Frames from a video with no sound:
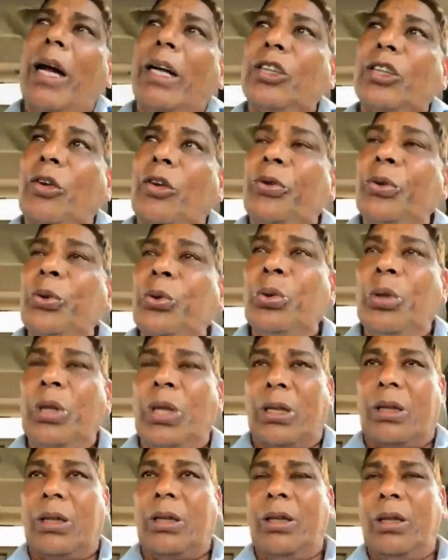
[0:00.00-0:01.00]
of
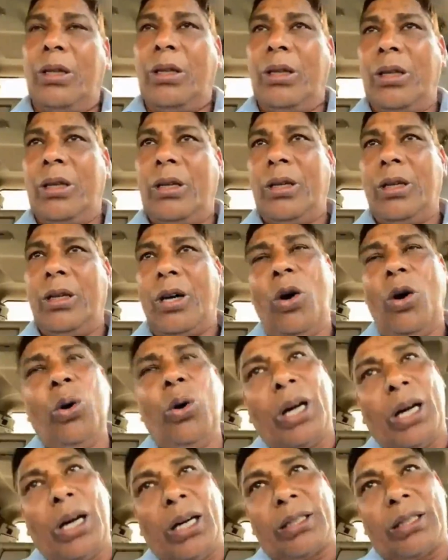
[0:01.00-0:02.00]

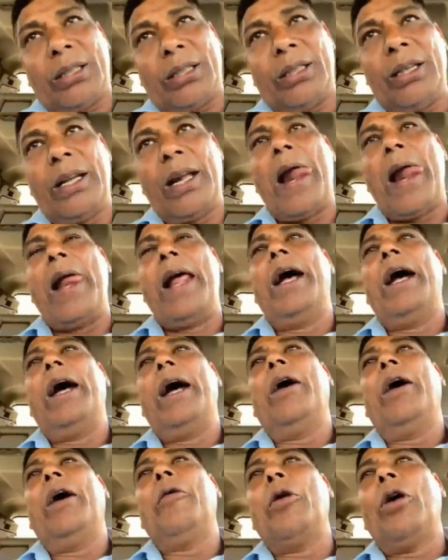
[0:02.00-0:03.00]
owners
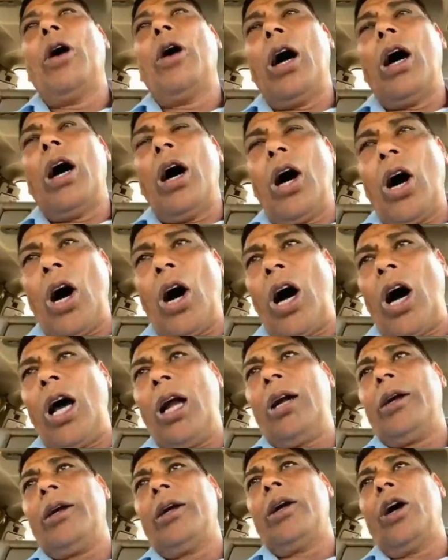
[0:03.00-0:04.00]
or
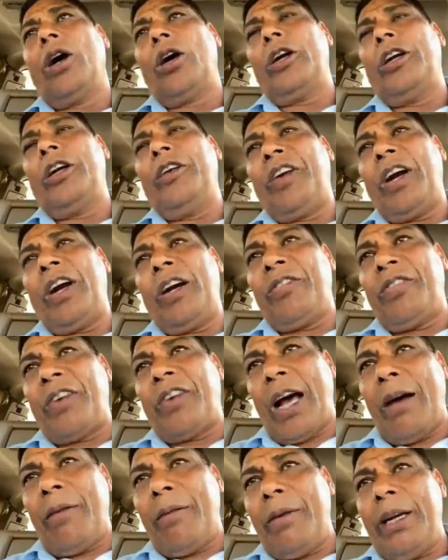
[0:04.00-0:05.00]
different
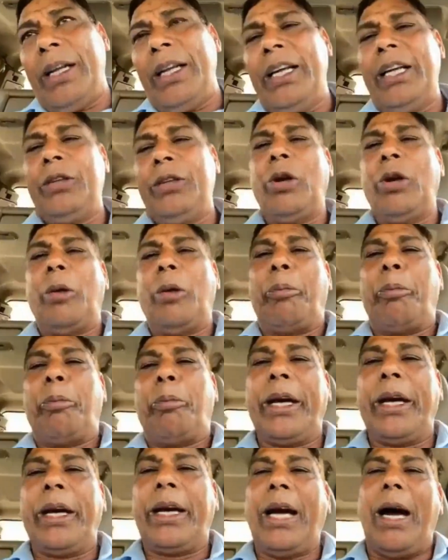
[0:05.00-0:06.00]
families will
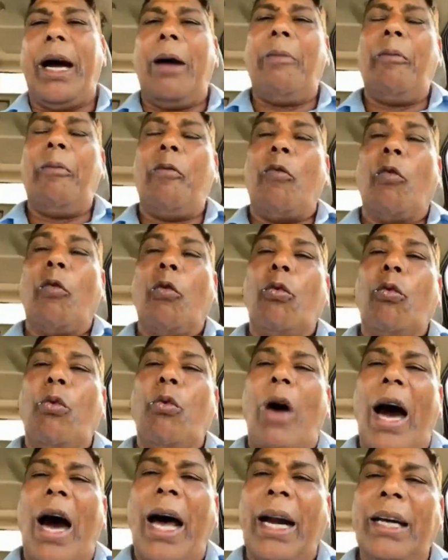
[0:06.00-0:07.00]
become
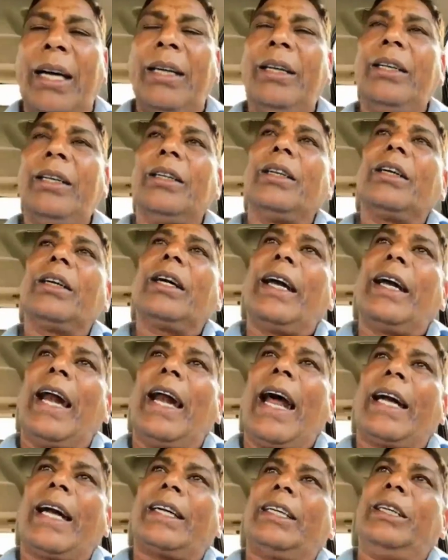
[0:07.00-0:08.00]
one
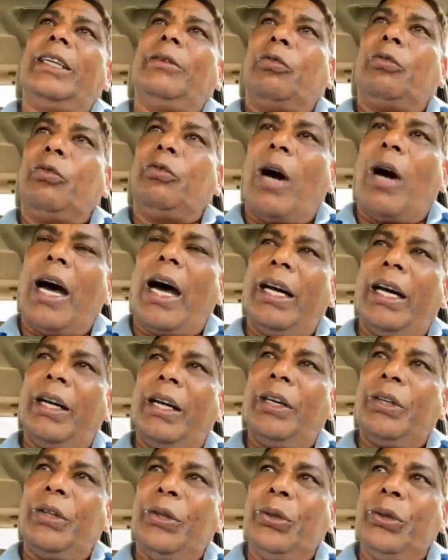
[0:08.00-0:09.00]
collective, one
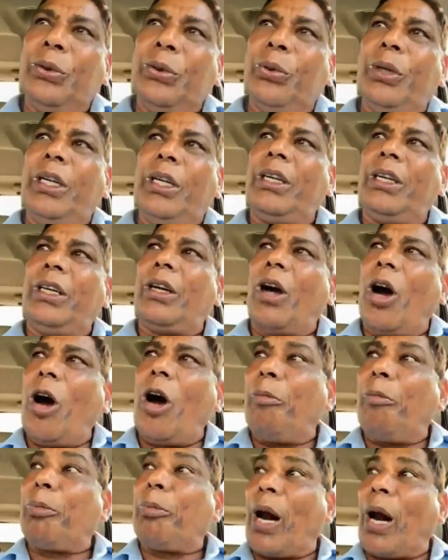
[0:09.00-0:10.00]
unit of
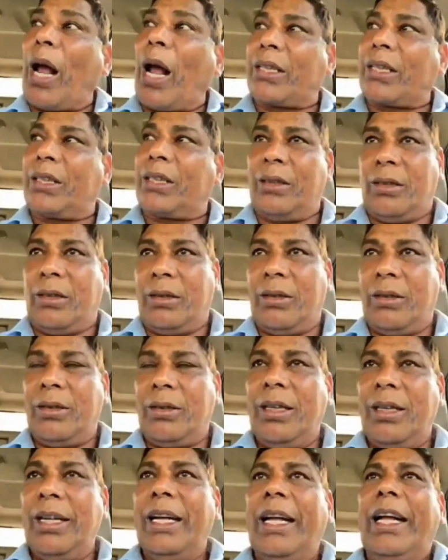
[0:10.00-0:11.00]
production.
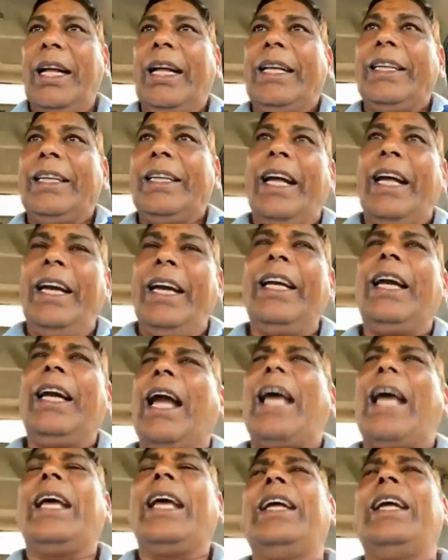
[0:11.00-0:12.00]
They need,
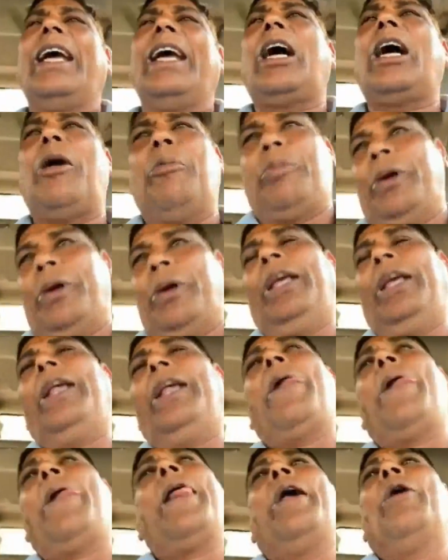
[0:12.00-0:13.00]
like in a company,
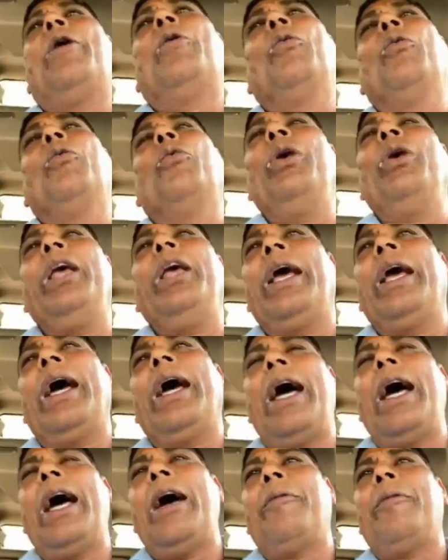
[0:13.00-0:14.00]
they
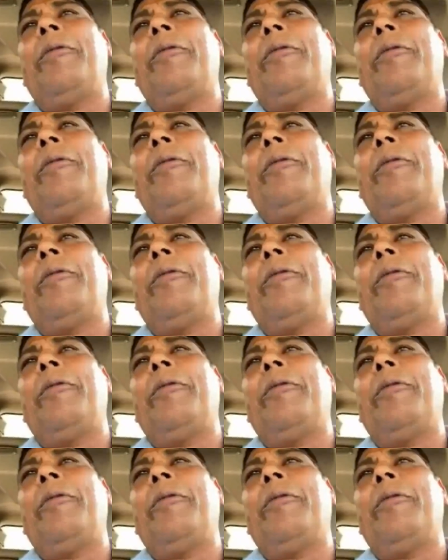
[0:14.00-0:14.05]
have